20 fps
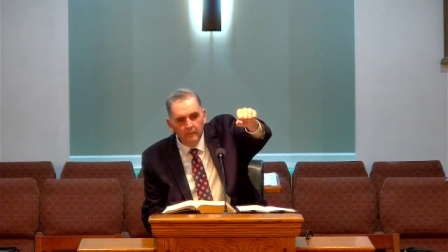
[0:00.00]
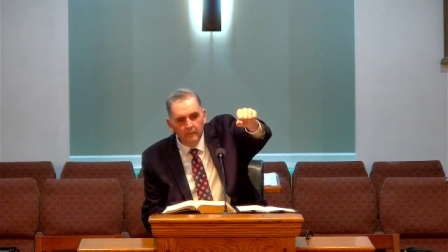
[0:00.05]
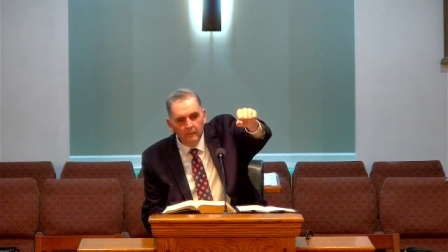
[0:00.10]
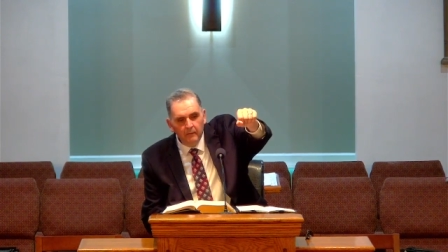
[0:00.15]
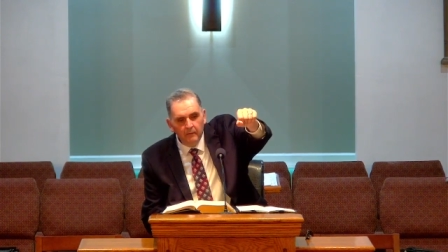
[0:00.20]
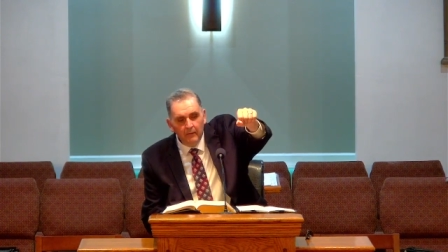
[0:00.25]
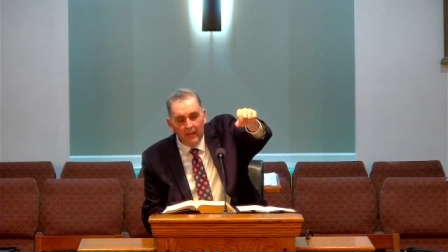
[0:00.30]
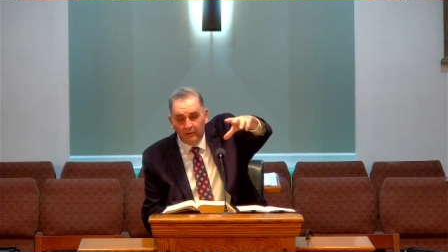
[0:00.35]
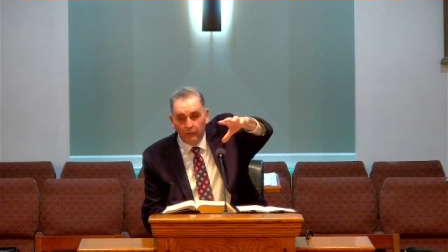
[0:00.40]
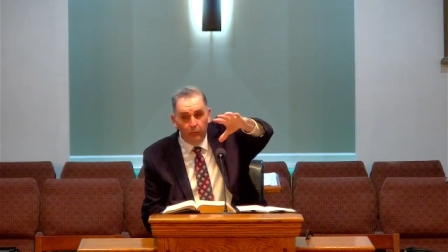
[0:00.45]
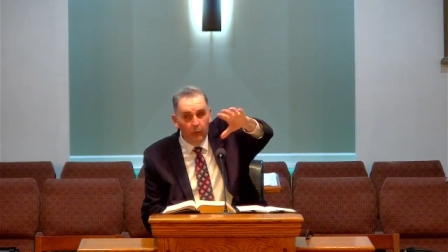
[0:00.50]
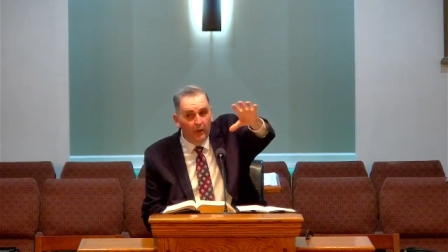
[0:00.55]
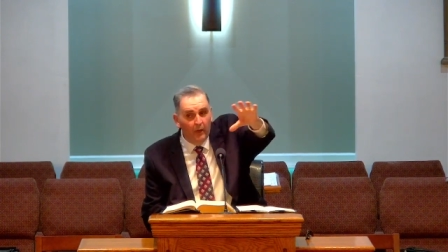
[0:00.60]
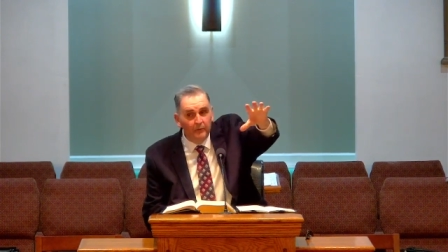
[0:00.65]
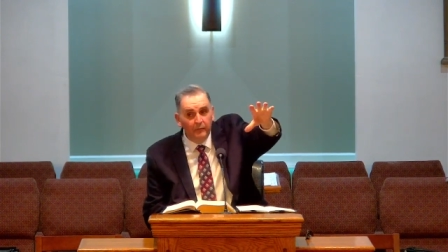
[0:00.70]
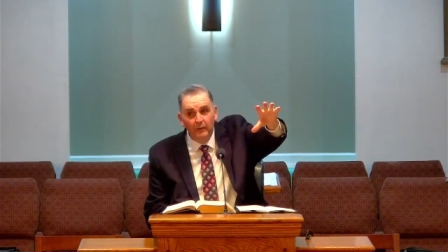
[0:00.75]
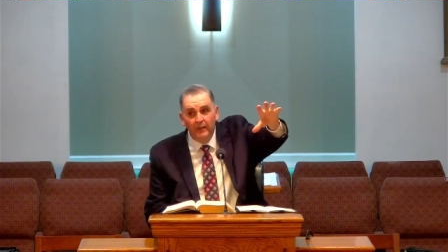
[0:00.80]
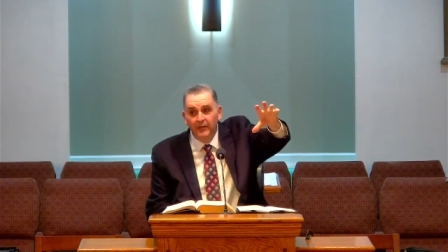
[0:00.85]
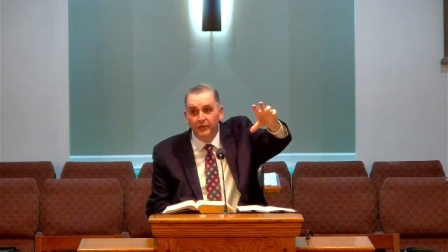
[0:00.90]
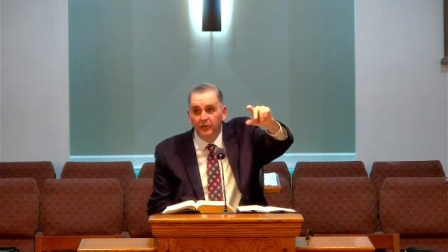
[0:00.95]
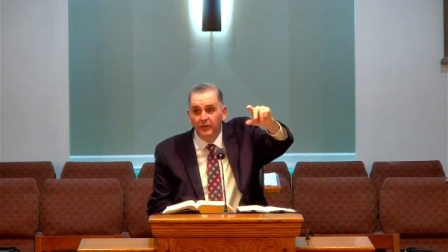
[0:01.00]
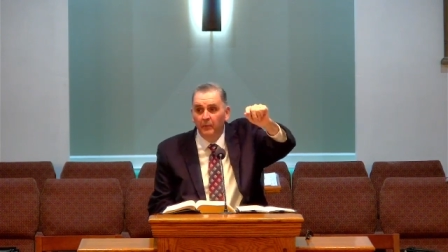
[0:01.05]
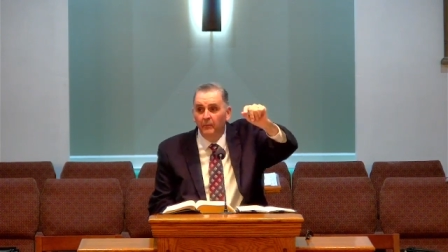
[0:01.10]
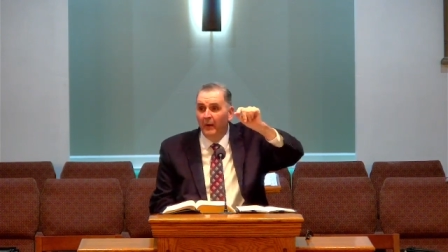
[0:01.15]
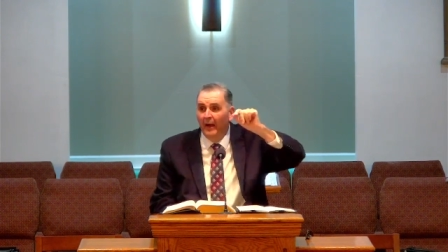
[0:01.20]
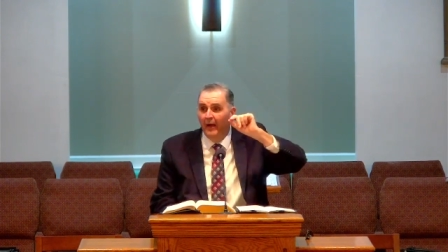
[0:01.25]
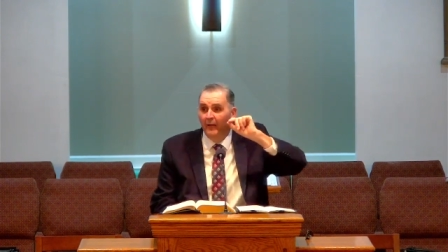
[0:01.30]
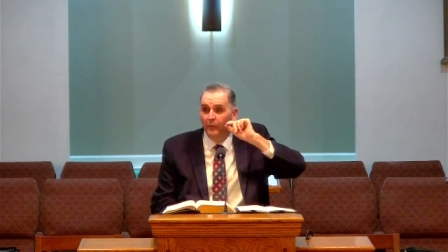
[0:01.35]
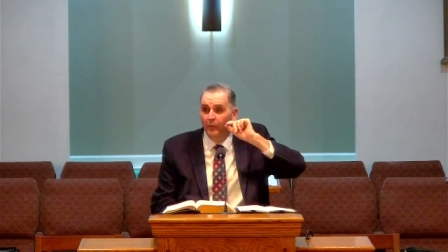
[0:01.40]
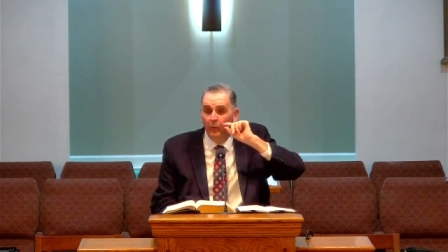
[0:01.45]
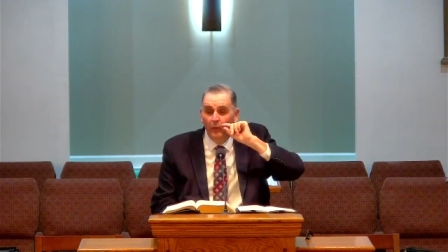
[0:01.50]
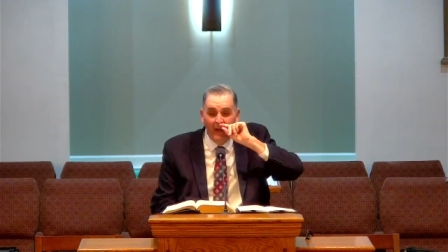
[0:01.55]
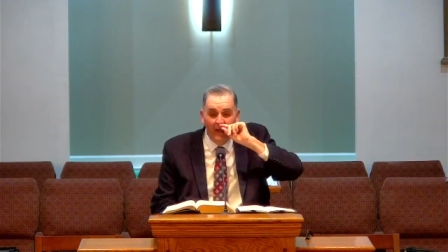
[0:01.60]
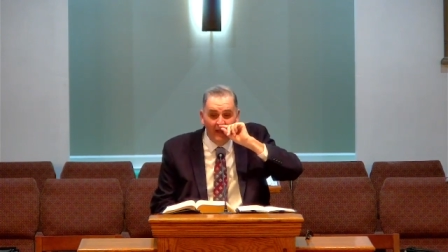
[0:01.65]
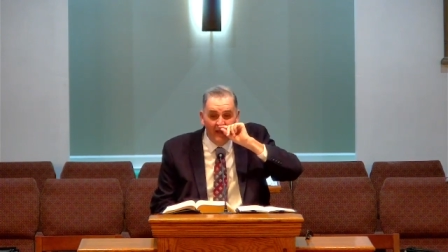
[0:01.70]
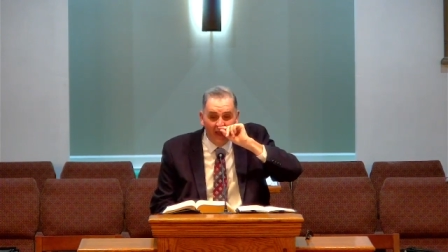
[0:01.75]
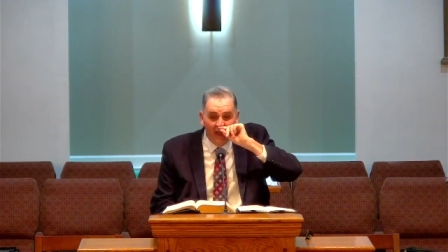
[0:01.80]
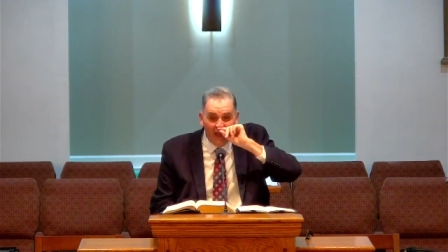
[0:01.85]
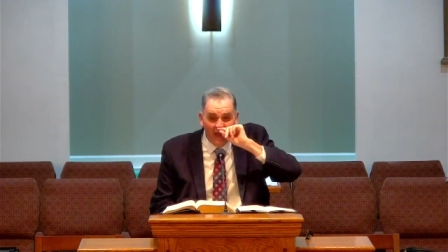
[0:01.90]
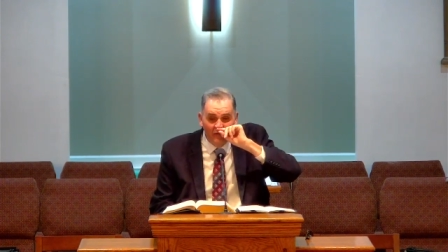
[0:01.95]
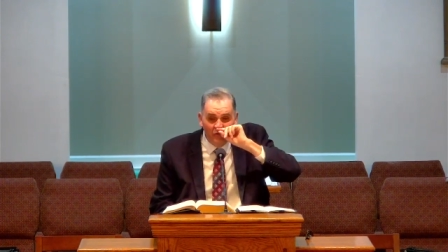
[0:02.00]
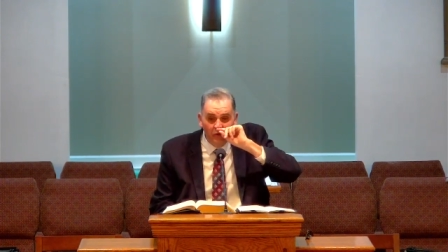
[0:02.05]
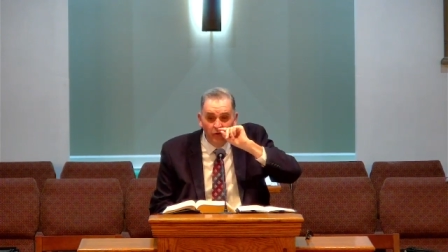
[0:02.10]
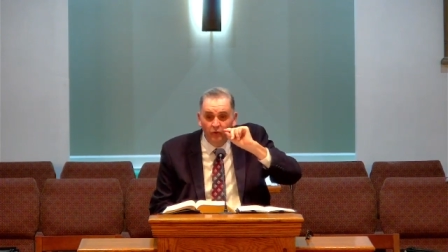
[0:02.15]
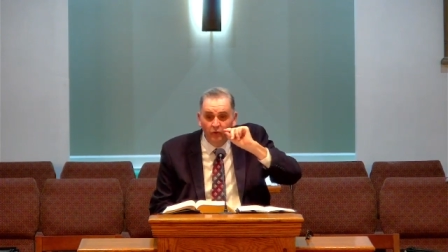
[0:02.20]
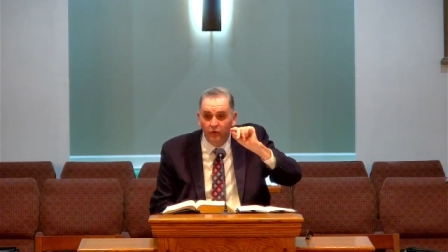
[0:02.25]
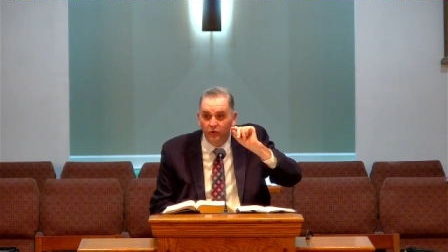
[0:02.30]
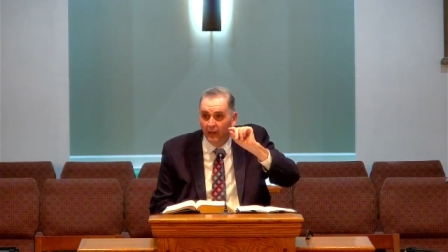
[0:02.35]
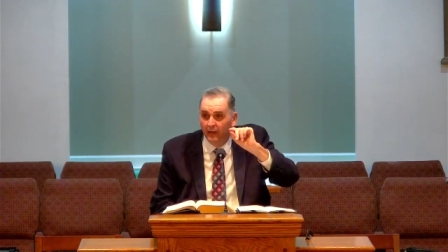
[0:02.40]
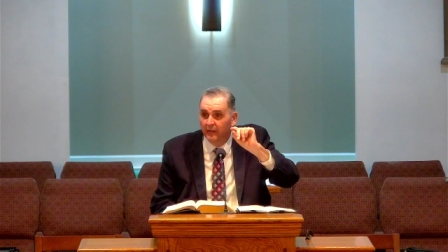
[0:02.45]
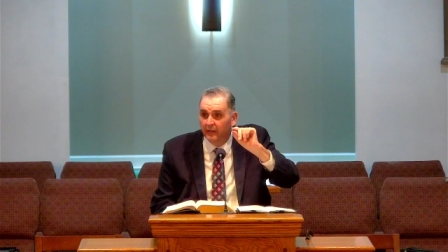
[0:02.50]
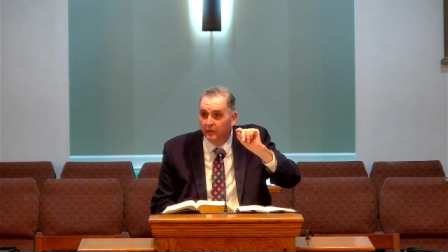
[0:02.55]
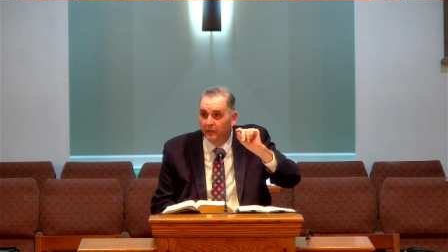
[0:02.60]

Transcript: That's one reason, by the way, as you study